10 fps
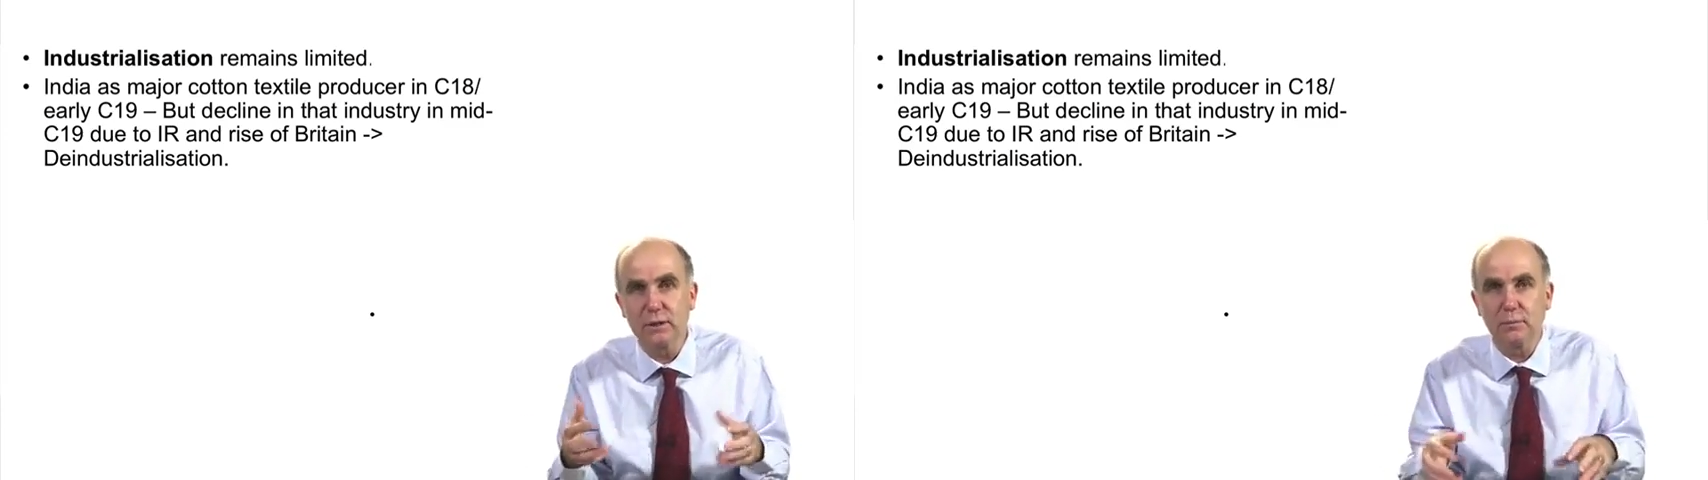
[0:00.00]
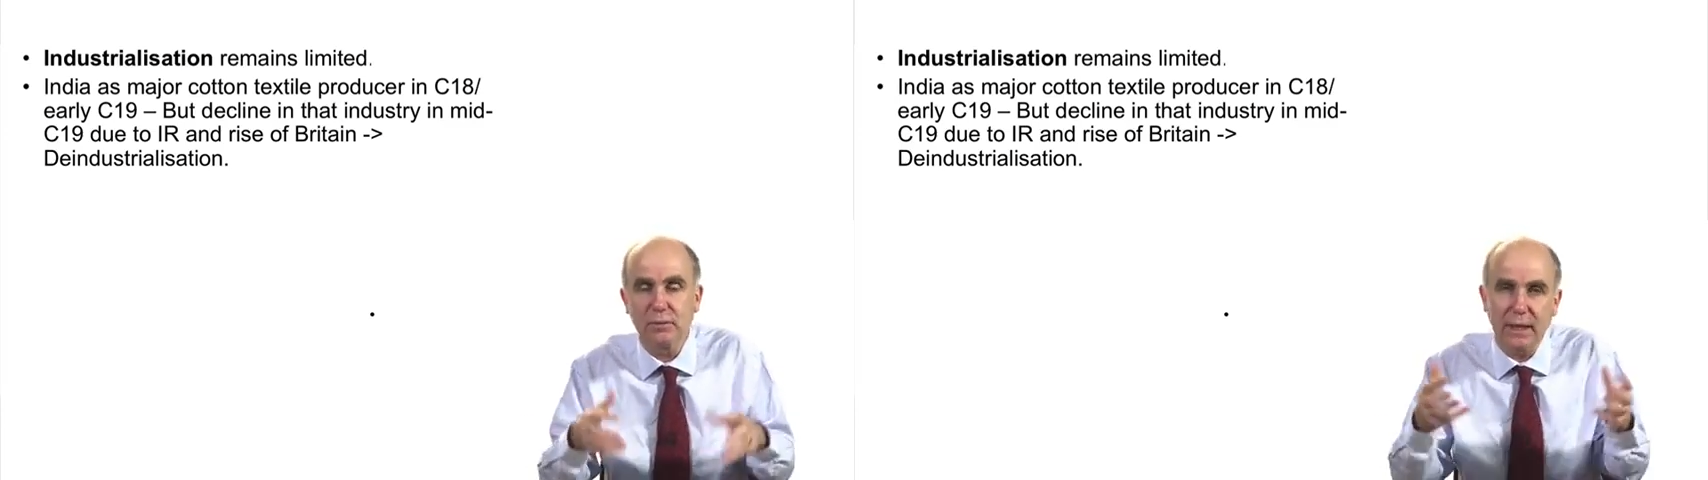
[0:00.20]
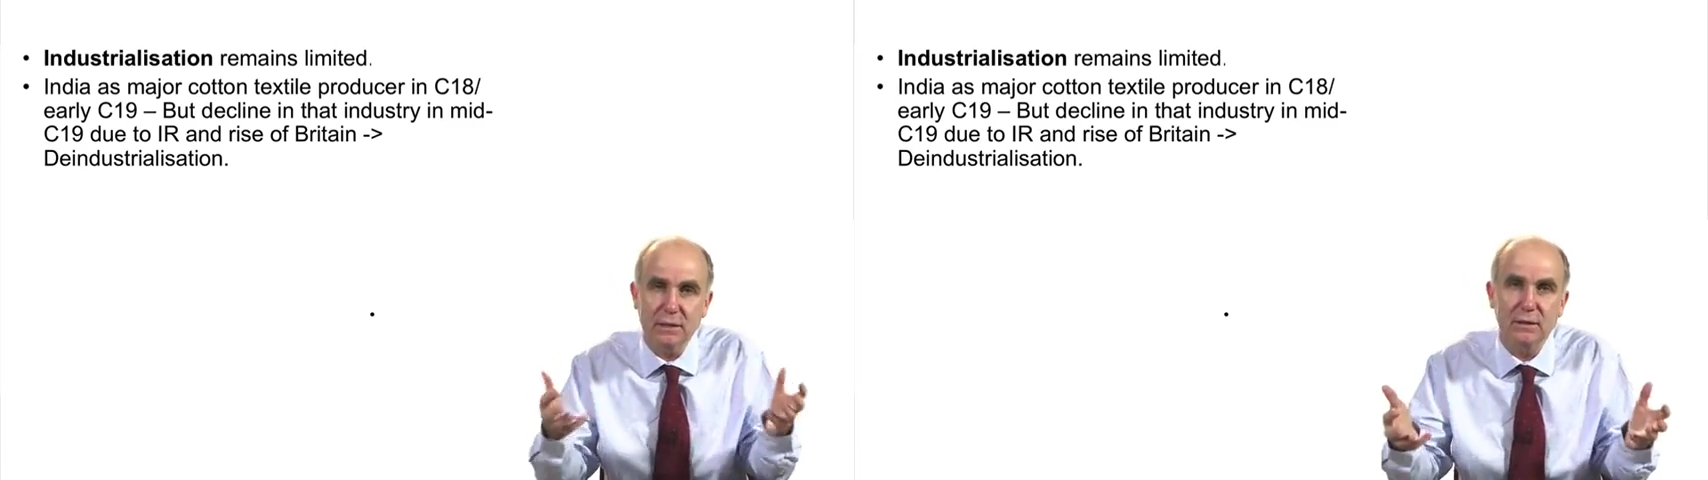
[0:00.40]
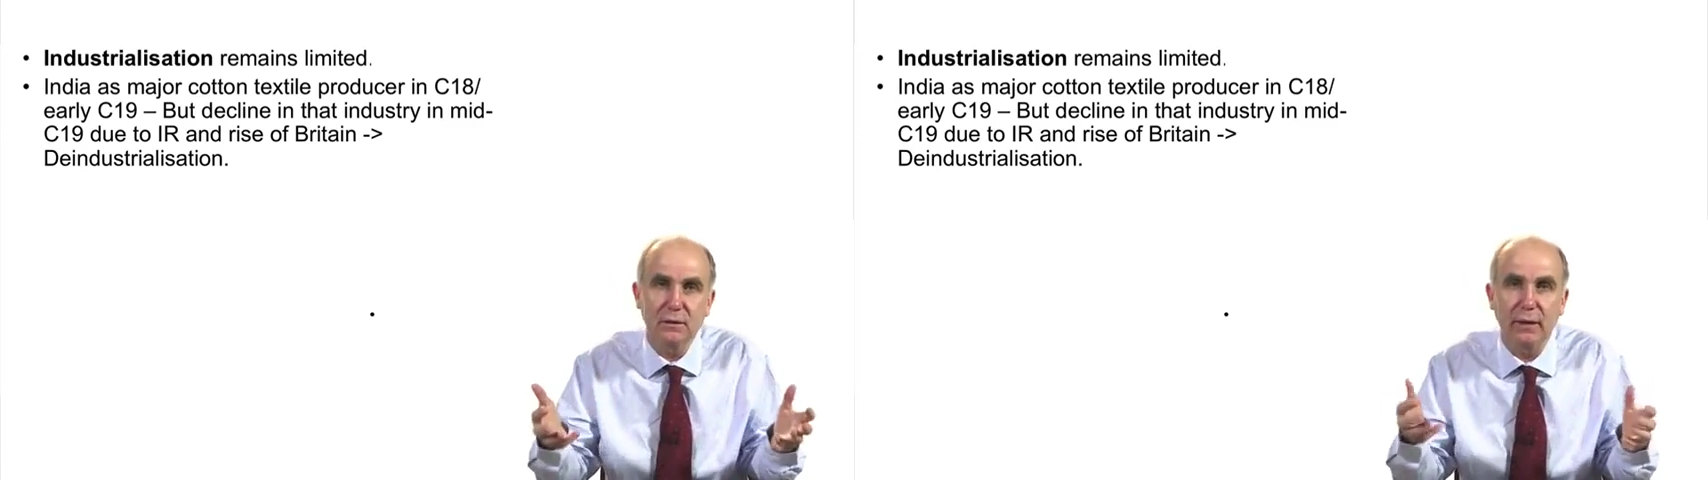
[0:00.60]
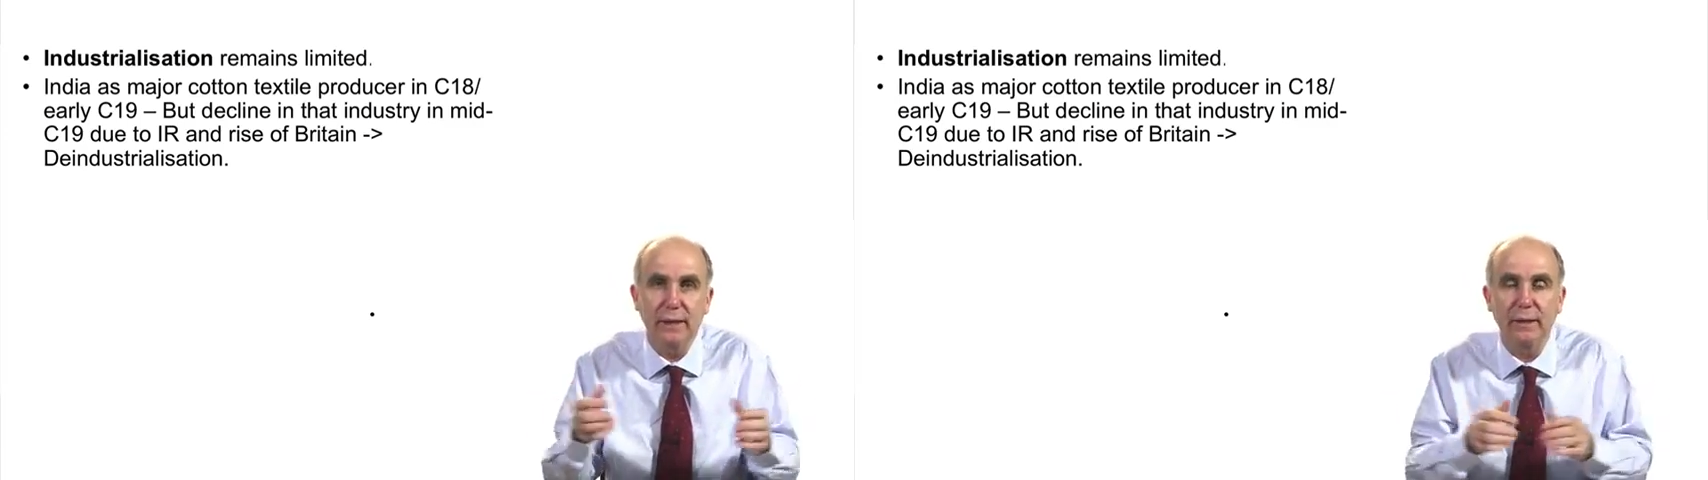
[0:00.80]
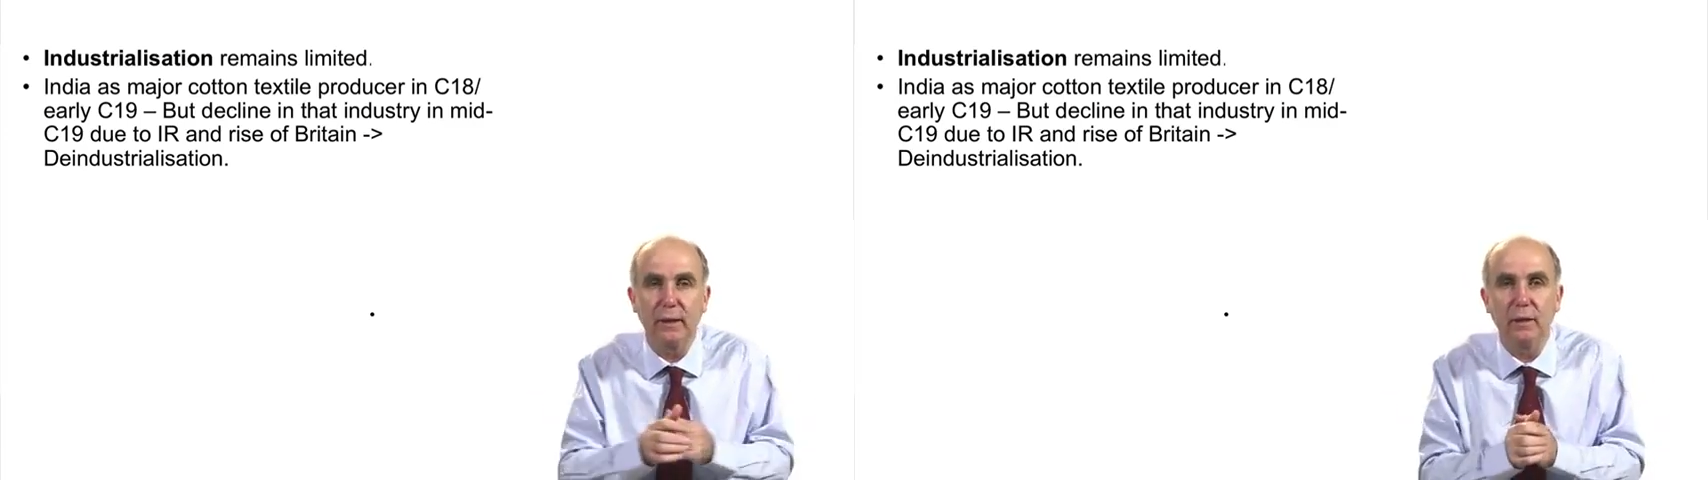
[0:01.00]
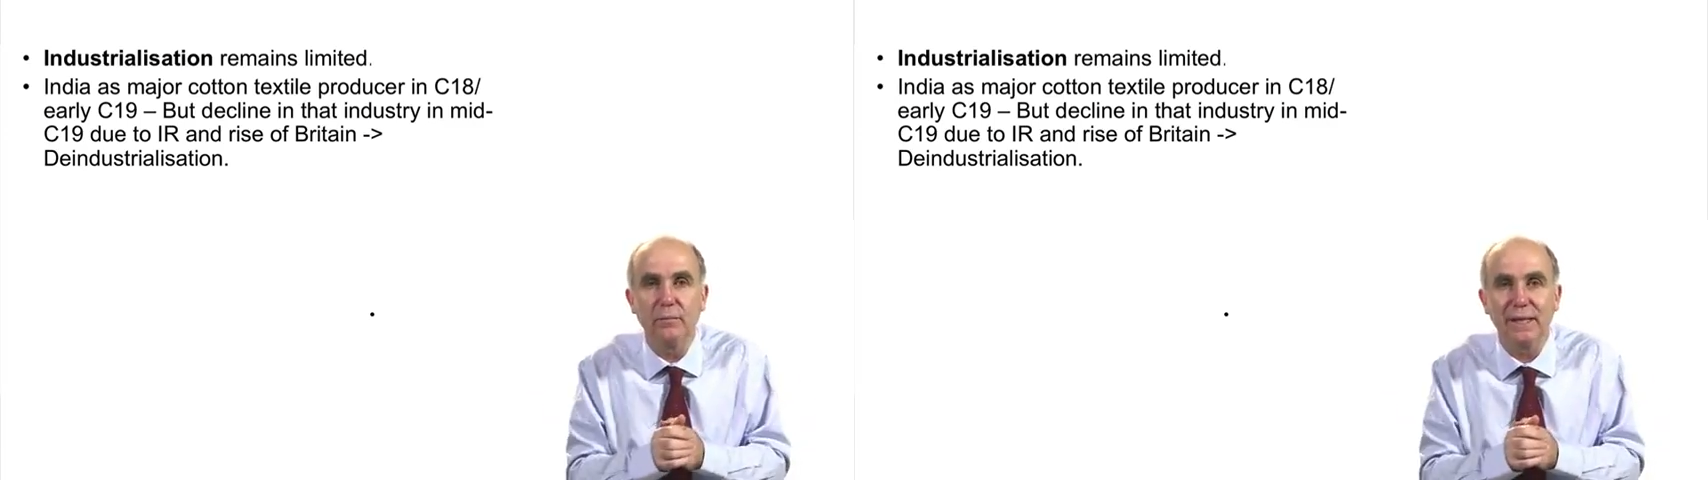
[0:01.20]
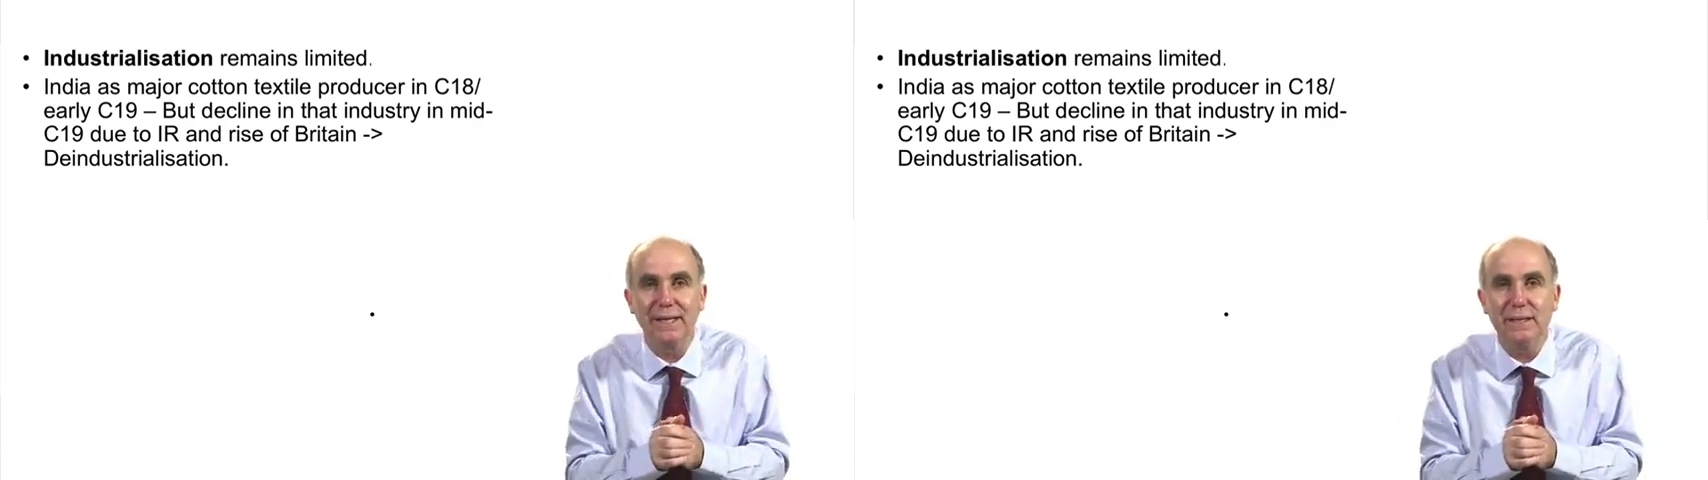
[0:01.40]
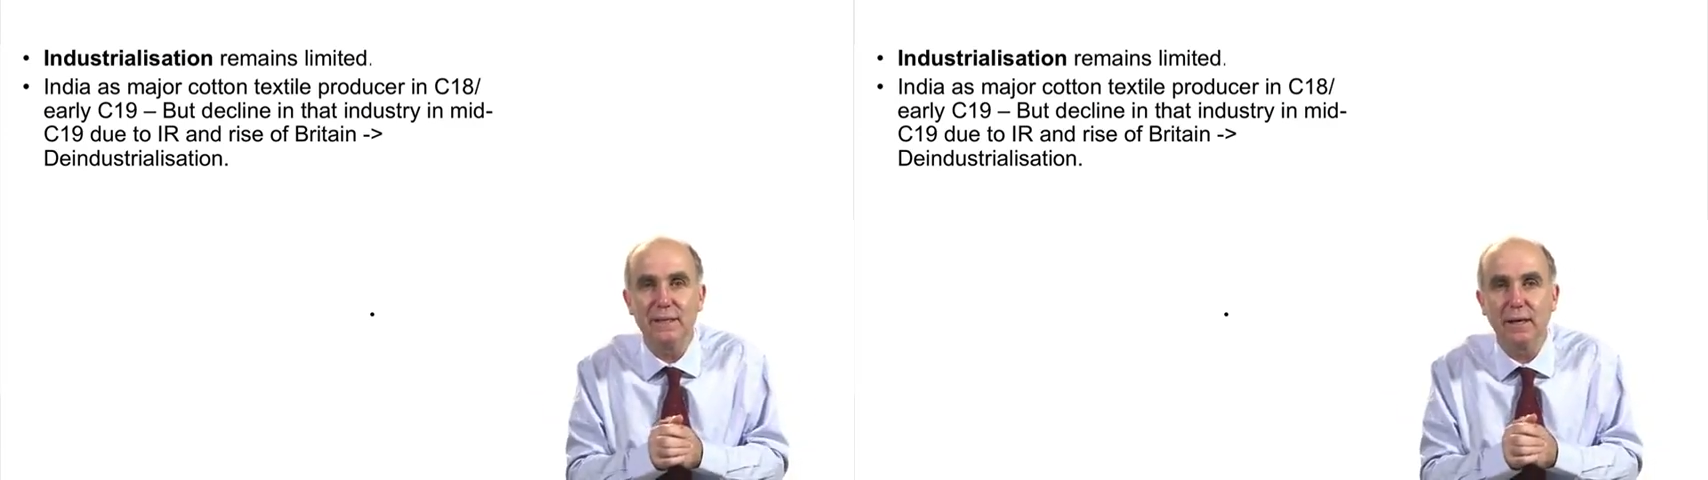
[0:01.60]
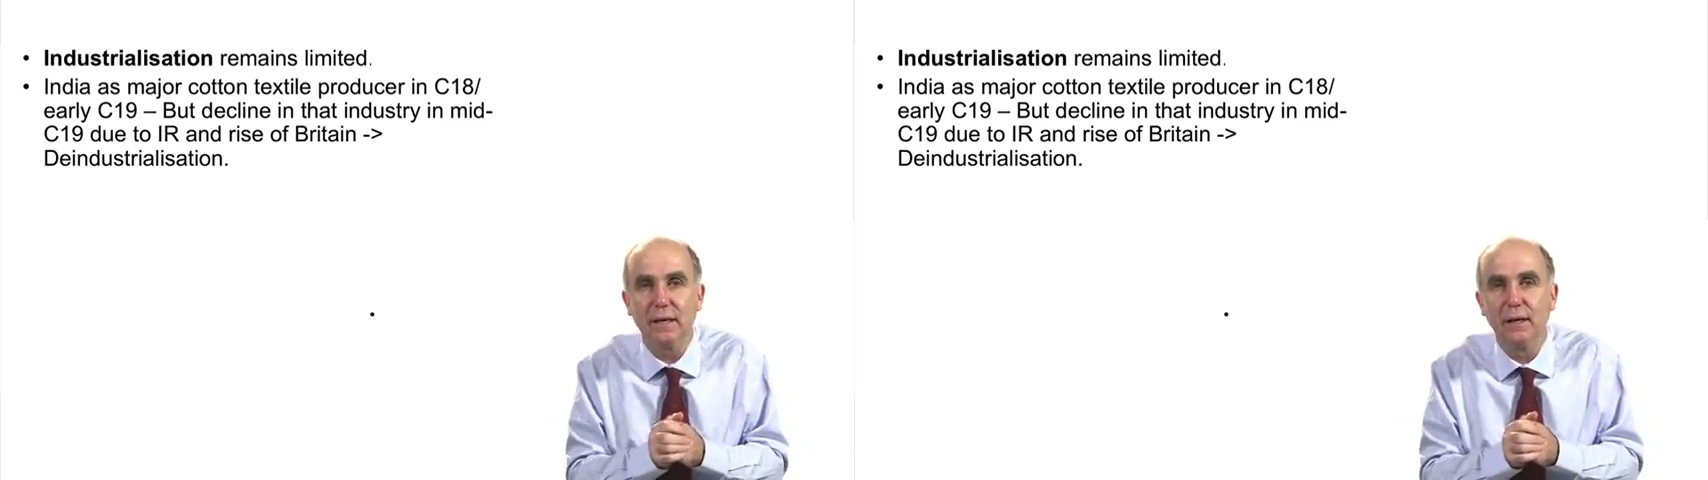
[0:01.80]
to places like
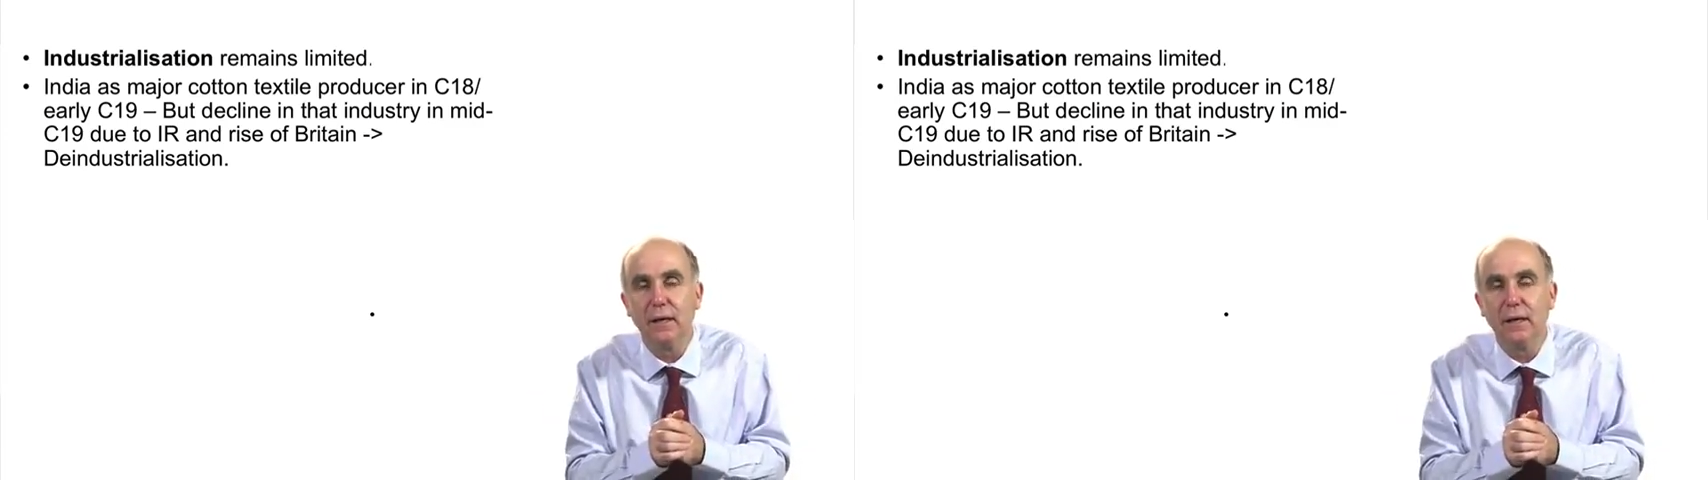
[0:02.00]
India,